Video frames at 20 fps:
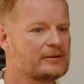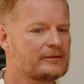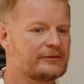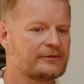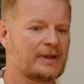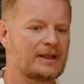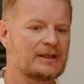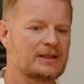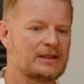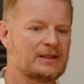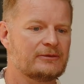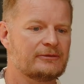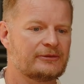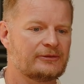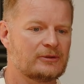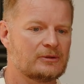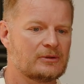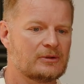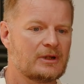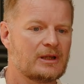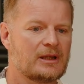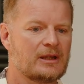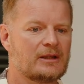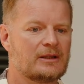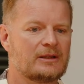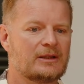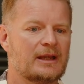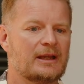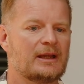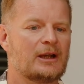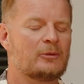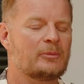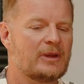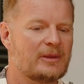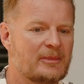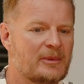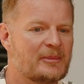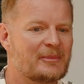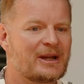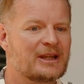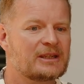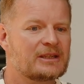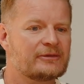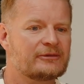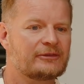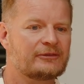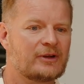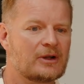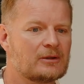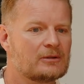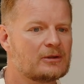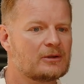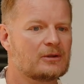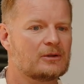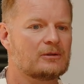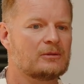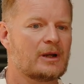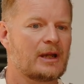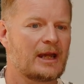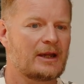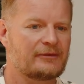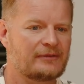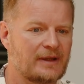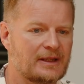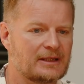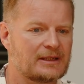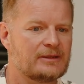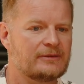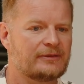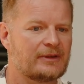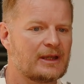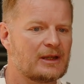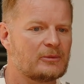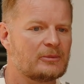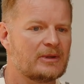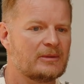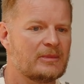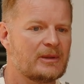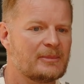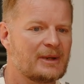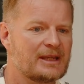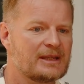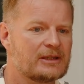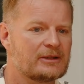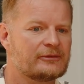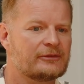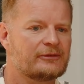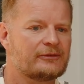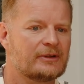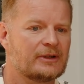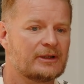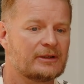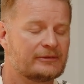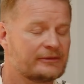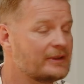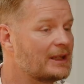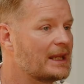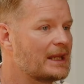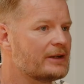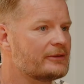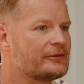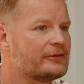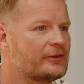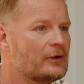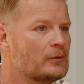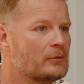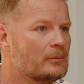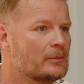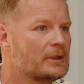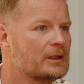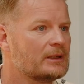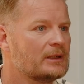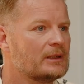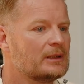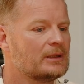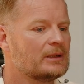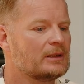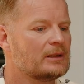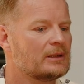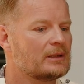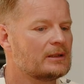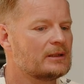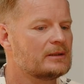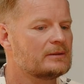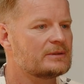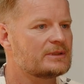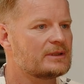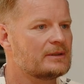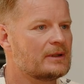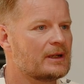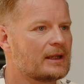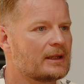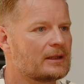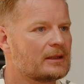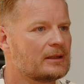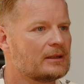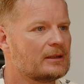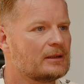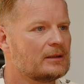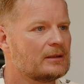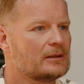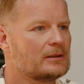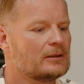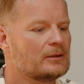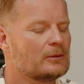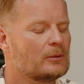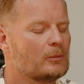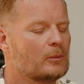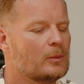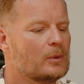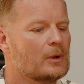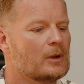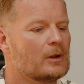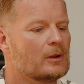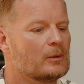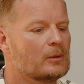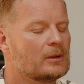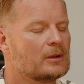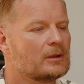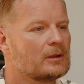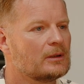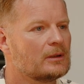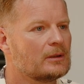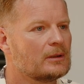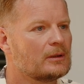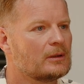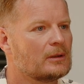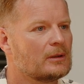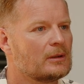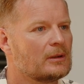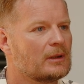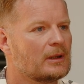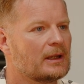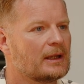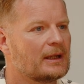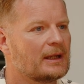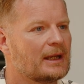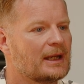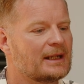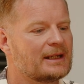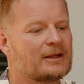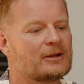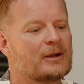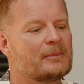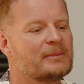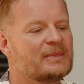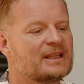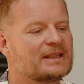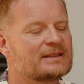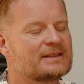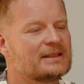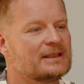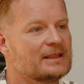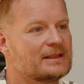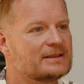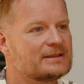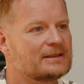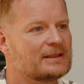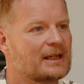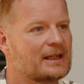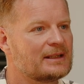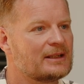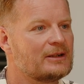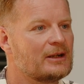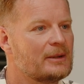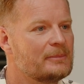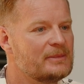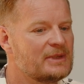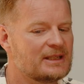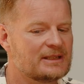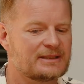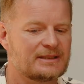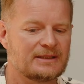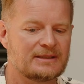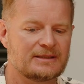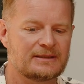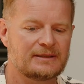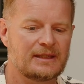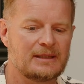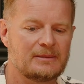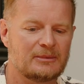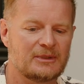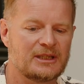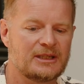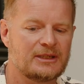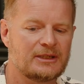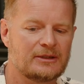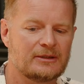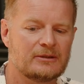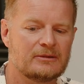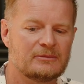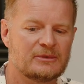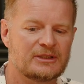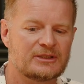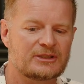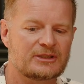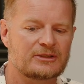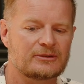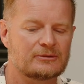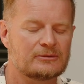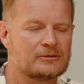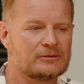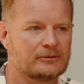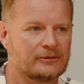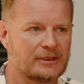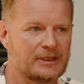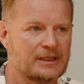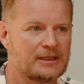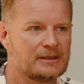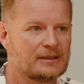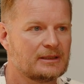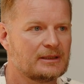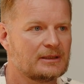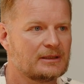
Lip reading: Thank you for helping me make a phone call. Thank you for helping me make fill out a form. And I was like, whoa, how did I miss this? How did I miss this deeply human story?